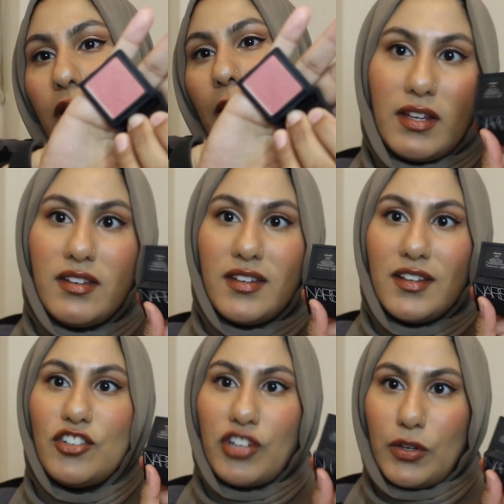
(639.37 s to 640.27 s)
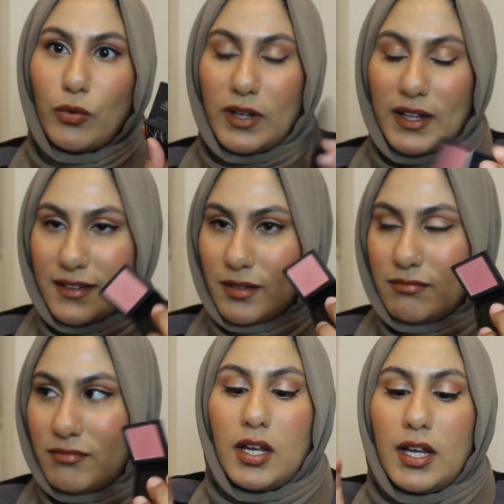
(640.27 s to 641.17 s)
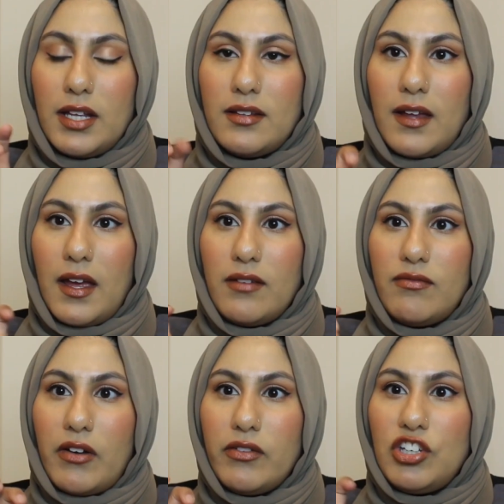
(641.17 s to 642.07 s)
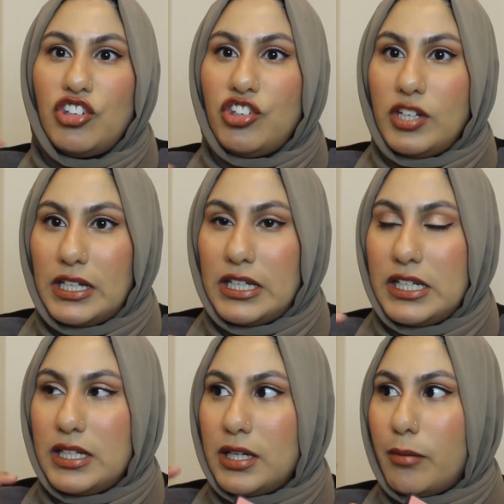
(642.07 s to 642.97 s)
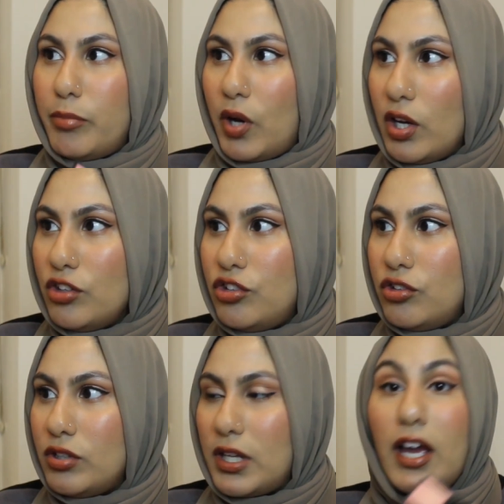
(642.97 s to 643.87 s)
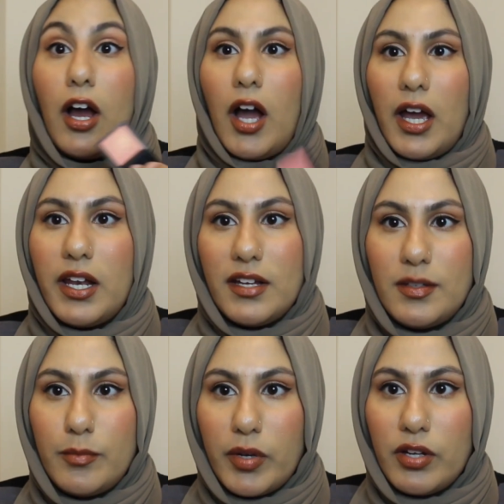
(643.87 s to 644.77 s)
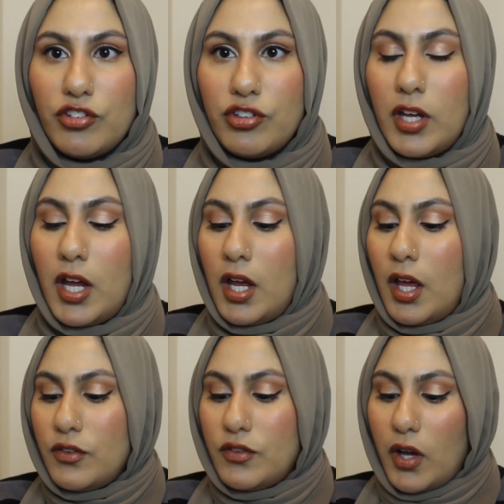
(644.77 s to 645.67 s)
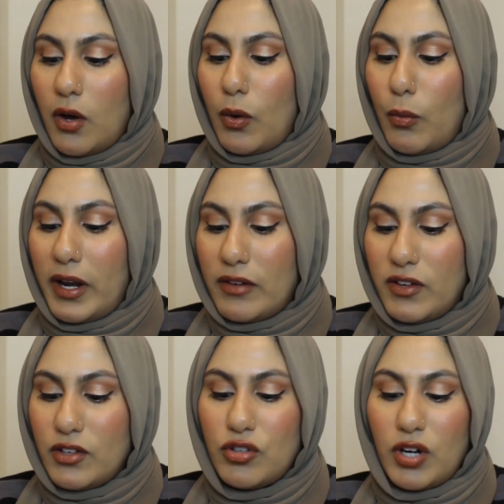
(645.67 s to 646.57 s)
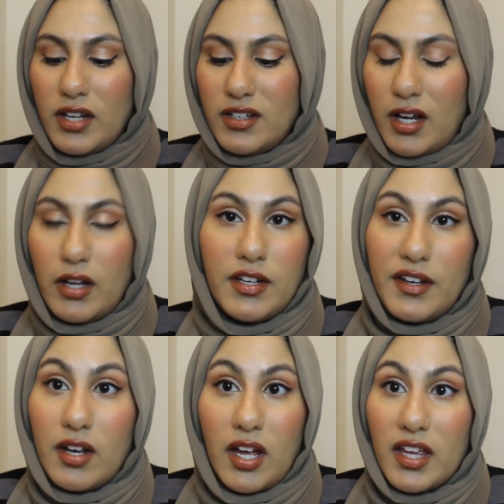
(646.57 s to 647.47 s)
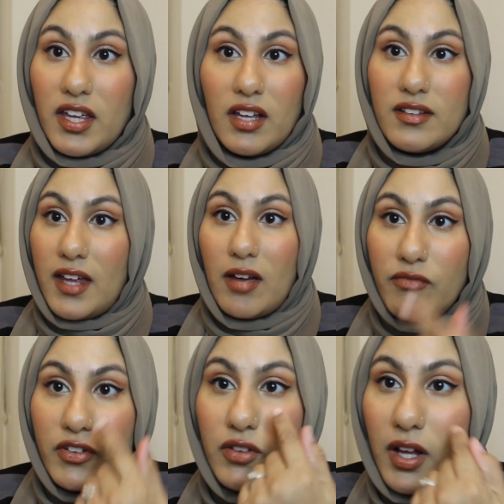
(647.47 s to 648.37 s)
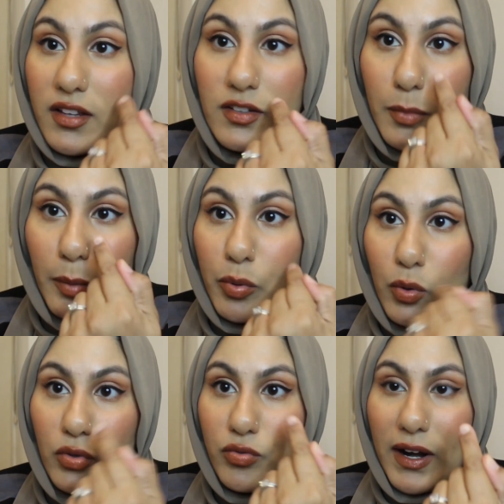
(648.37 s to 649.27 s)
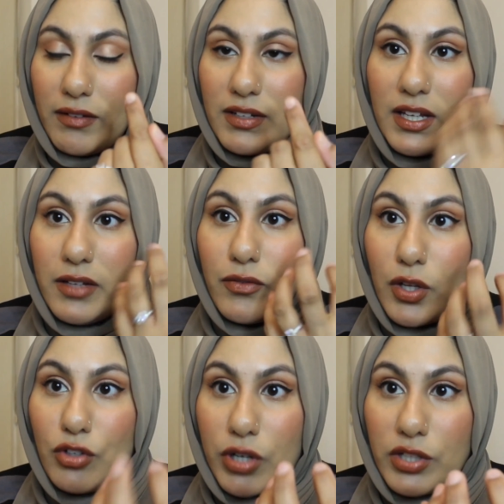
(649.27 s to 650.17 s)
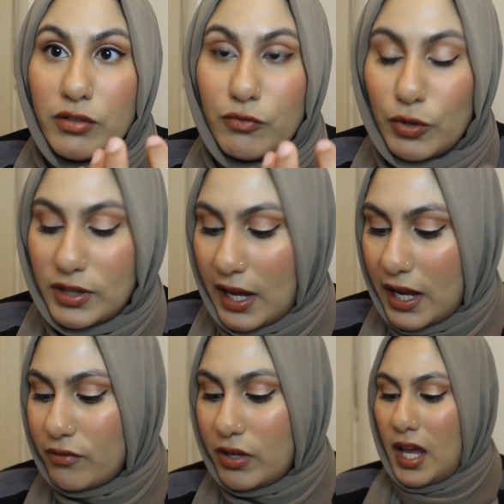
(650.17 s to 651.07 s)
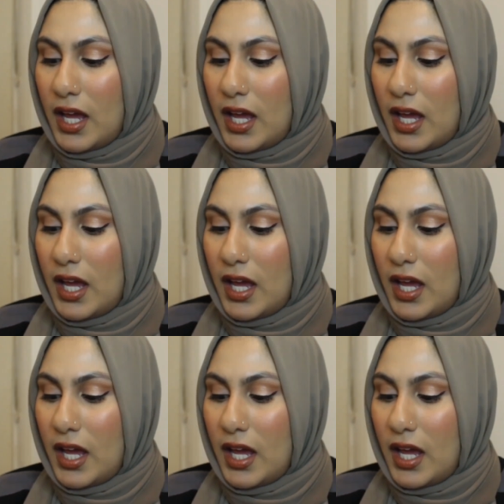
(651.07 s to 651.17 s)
This is in the shade Orgasm. It's a very sheeny blush, like a highlighter blush. So when I first tried it, I didn't like it because it emphasized my pores around here, even though I tried to avoid that area.